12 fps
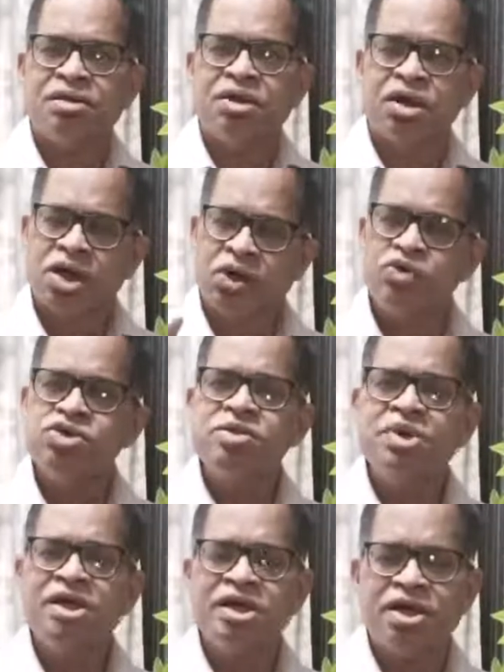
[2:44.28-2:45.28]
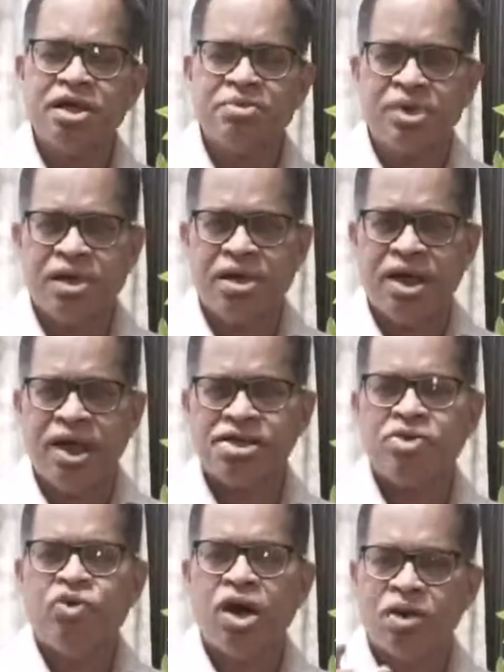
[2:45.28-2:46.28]
conclusively determined as
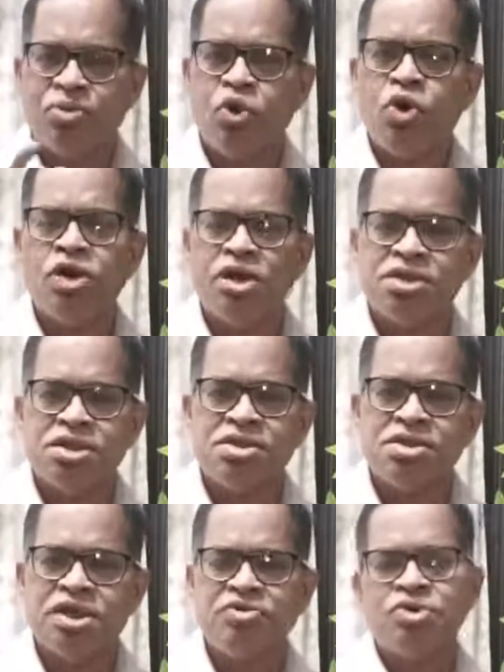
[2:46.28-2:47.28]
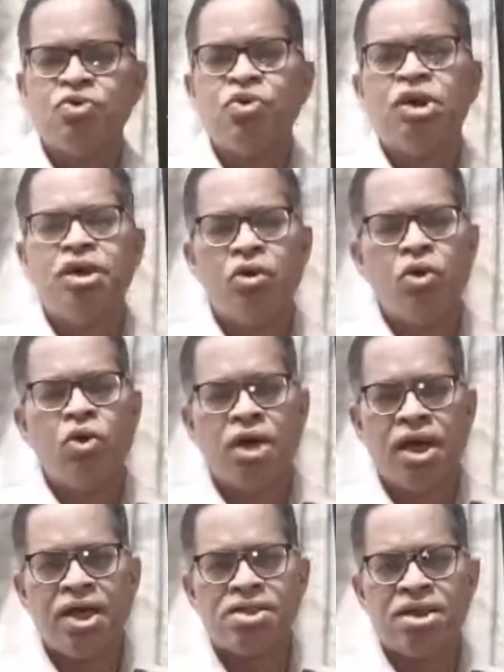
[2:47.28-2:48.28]
a waterborne disease. It was only
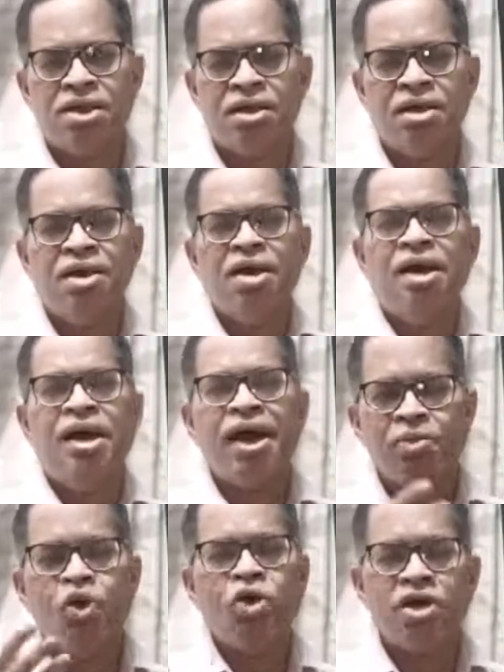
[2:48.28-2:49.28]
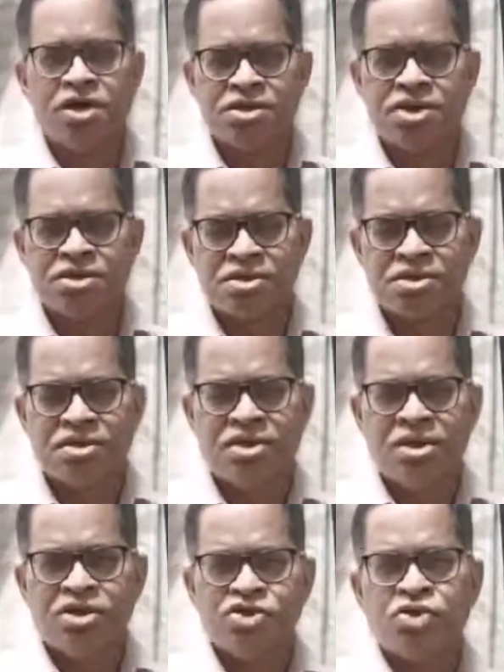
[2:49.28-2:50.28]
known as an airborne disease.
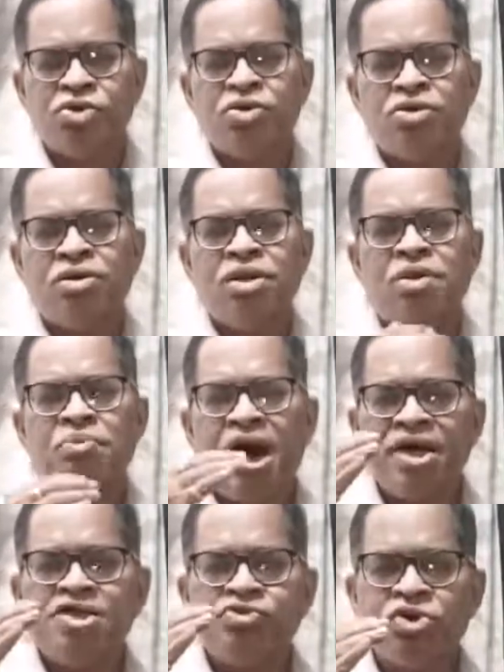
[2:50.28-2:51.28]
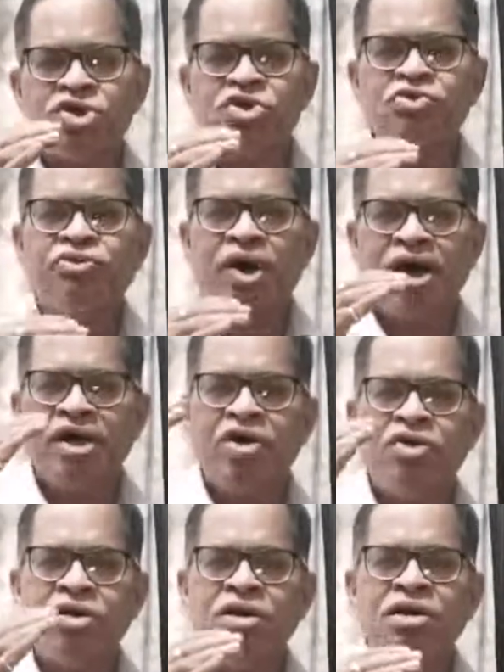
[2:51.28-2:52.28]
So the bias was to find
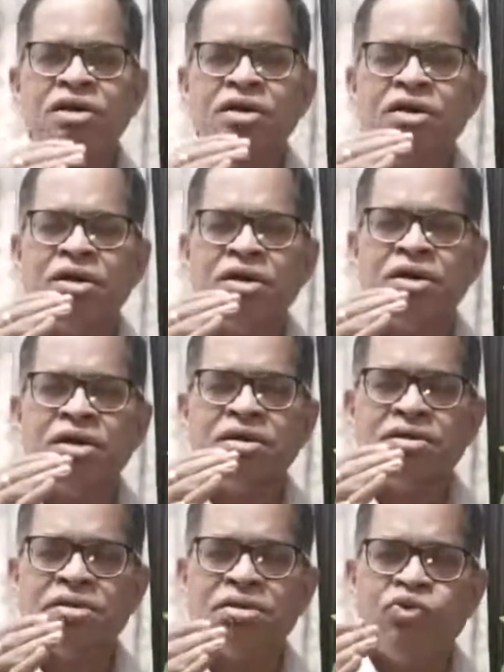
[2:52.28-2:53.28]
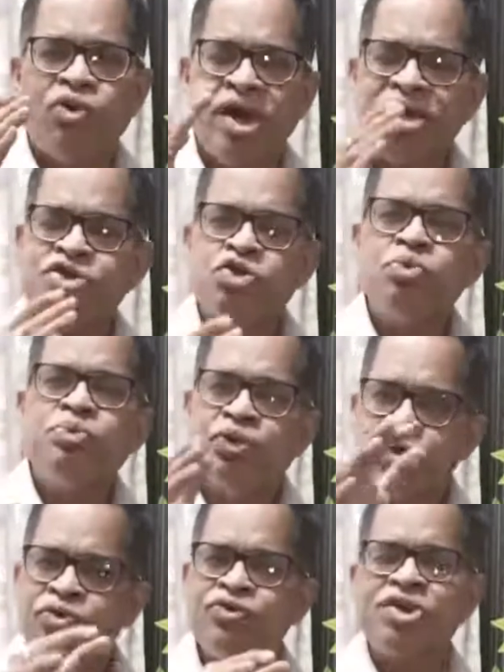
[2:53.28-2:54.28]
out ways to
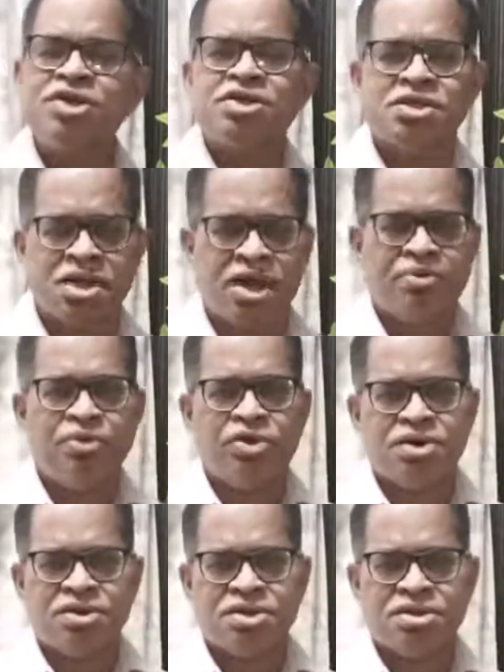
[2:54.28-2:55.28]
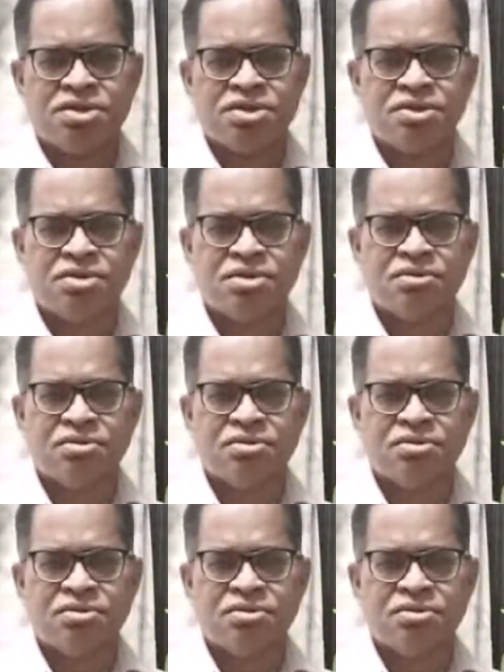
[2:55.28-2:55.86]
prove this hypothesis.